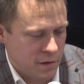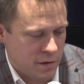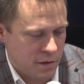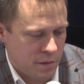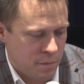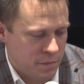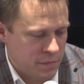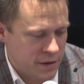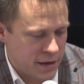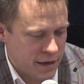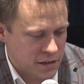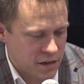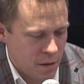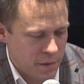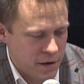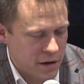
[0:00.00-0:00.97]
the
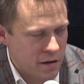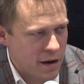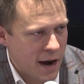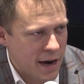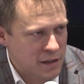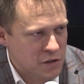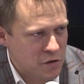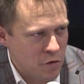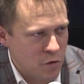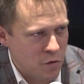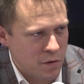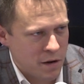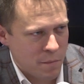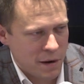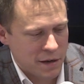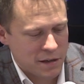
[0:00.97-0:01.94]
kids come in here in high school and
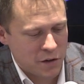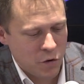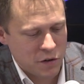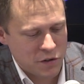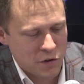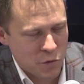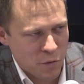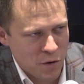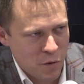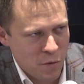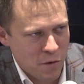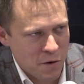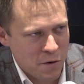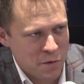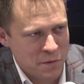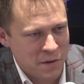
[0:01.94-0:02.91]
they're about to go into the real
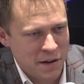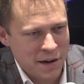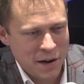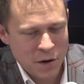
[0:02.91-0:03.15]
world.